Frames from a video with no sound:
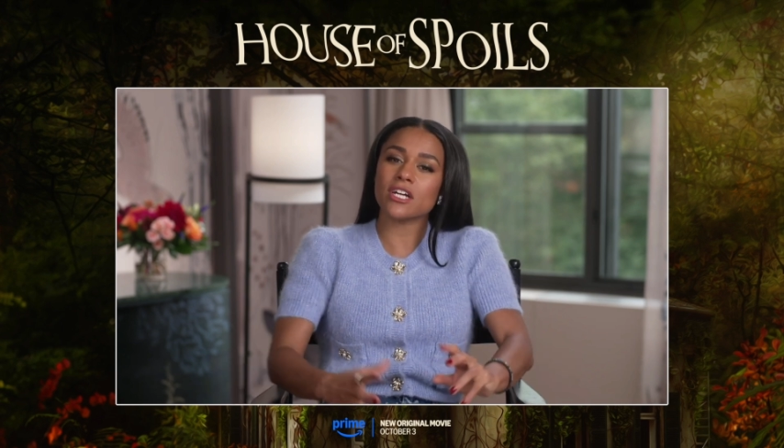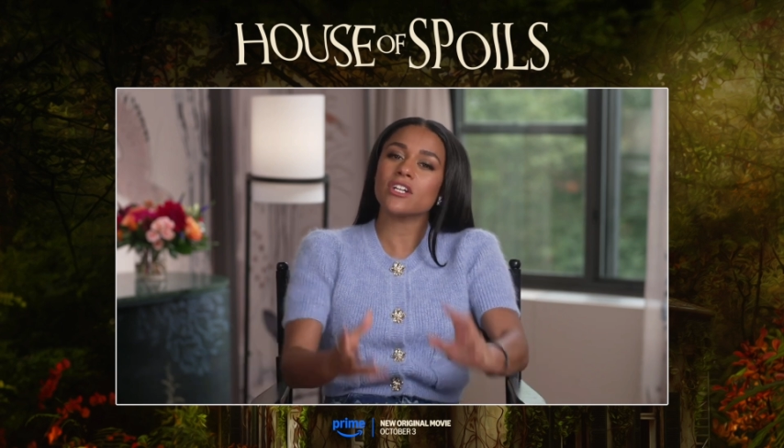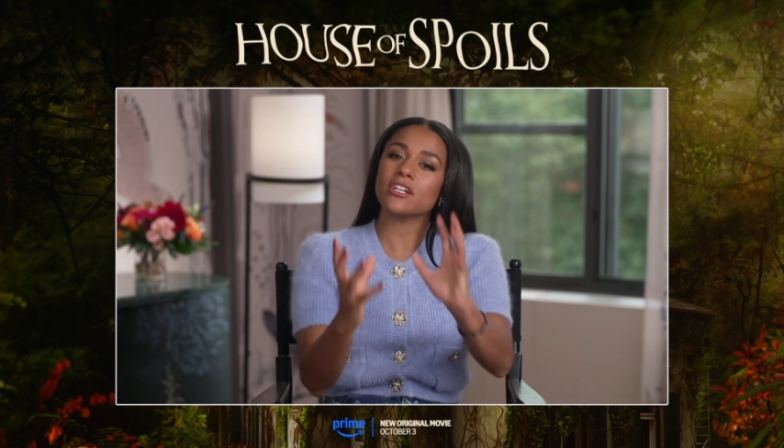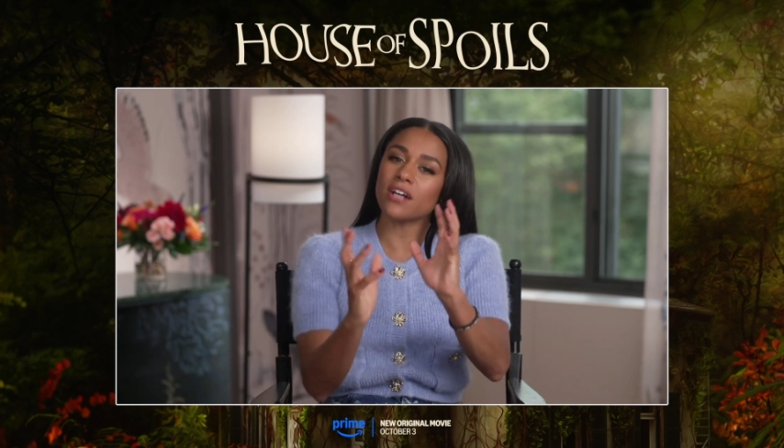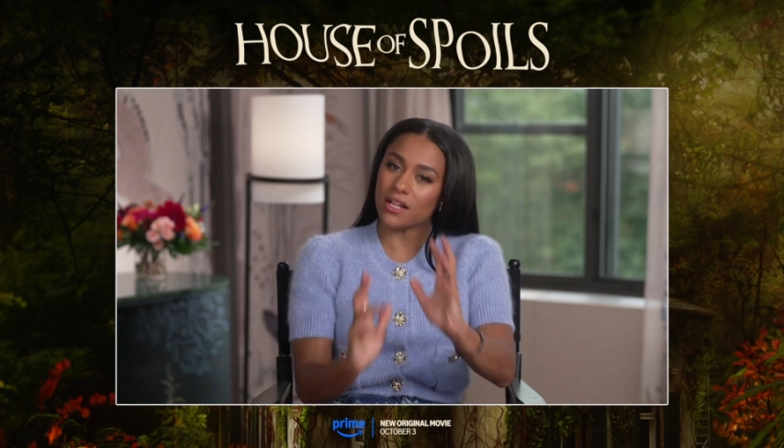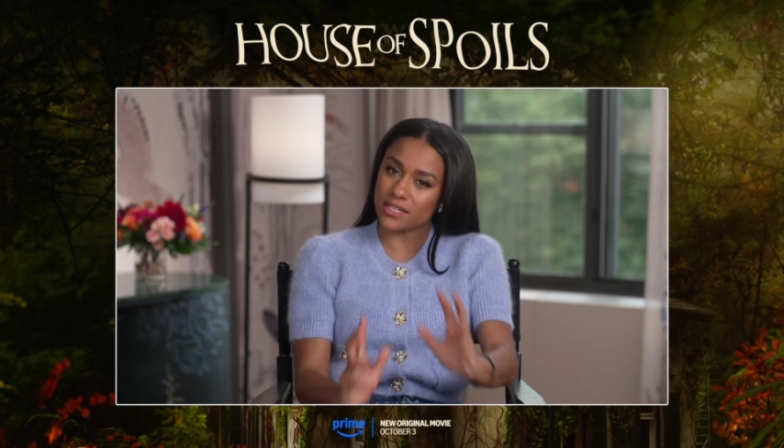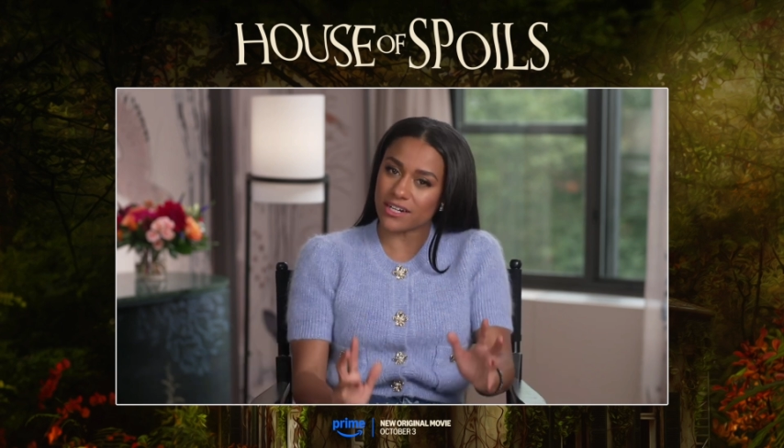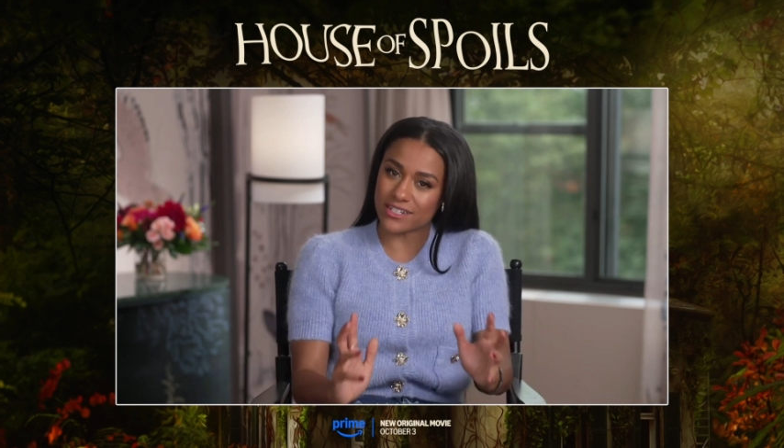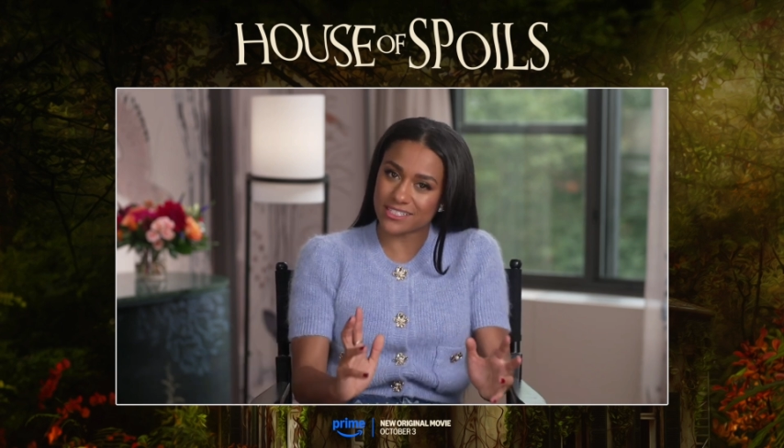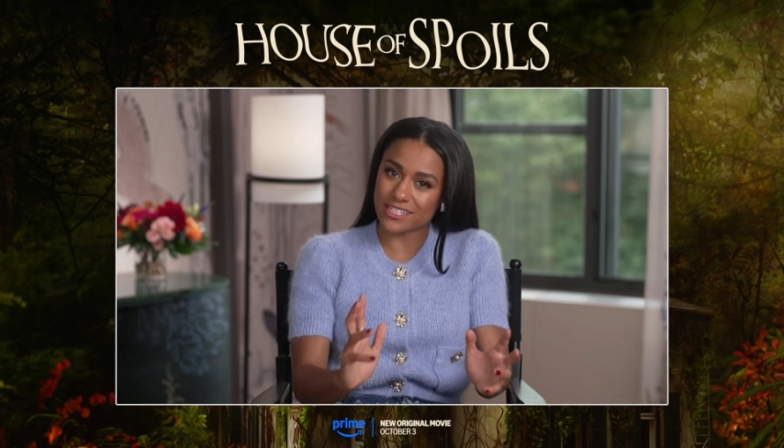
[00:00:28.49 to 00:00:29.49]
on her
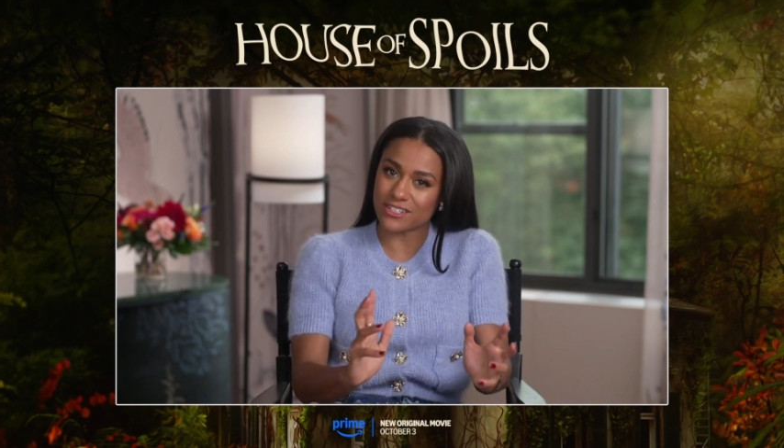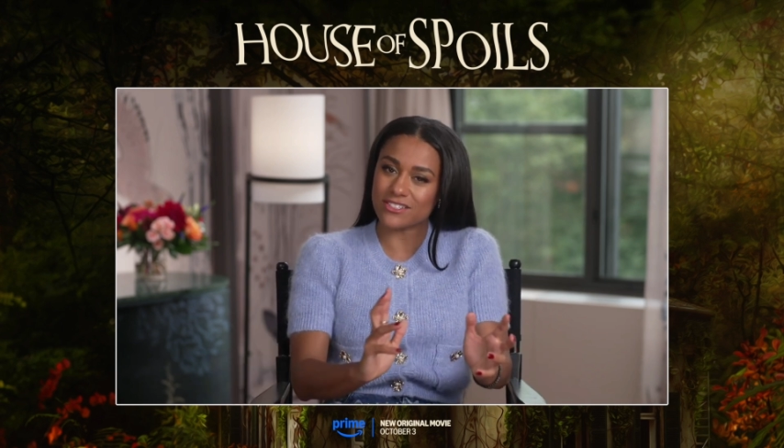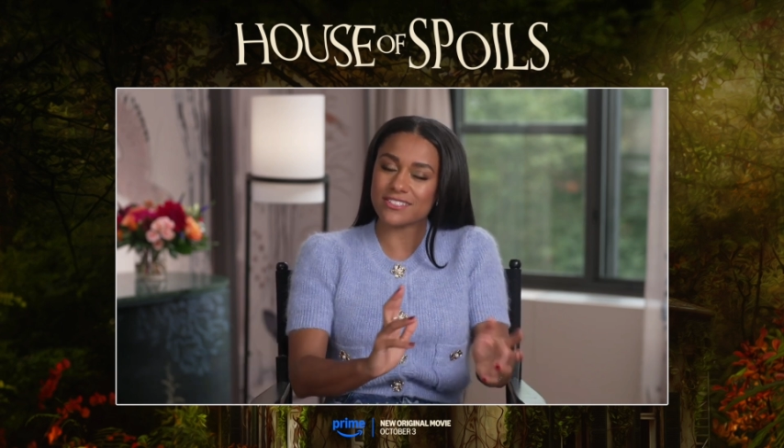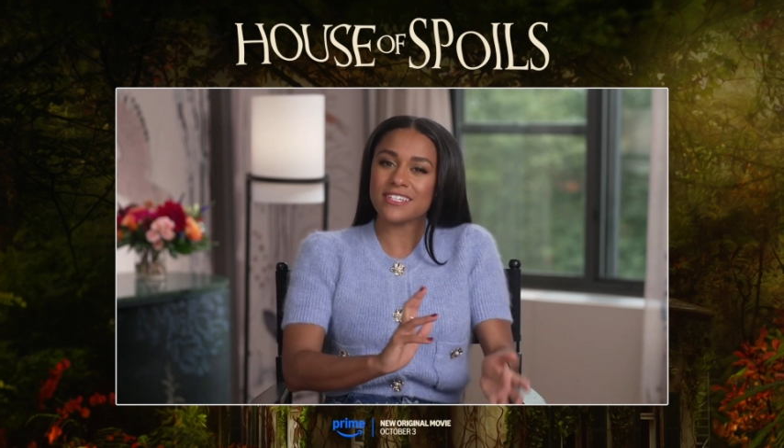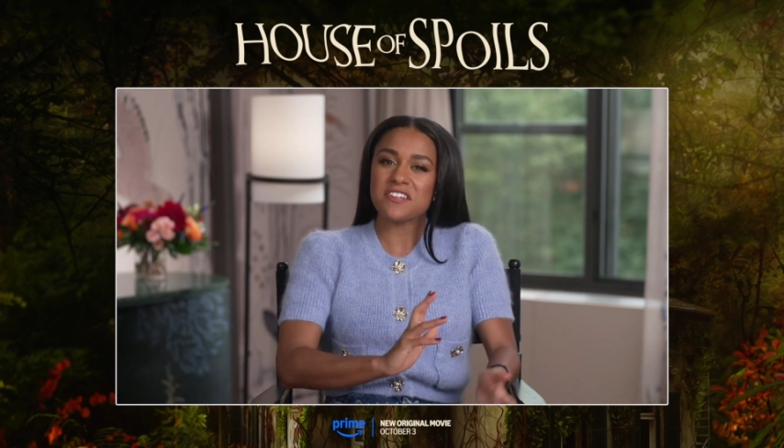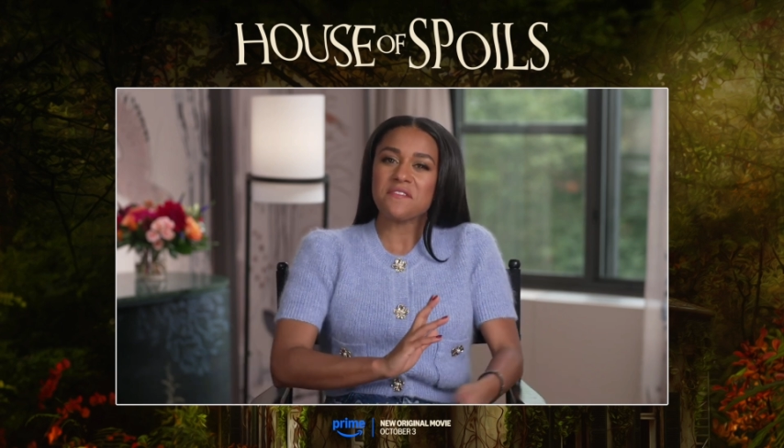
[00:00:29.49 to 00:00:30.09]
culinary skills.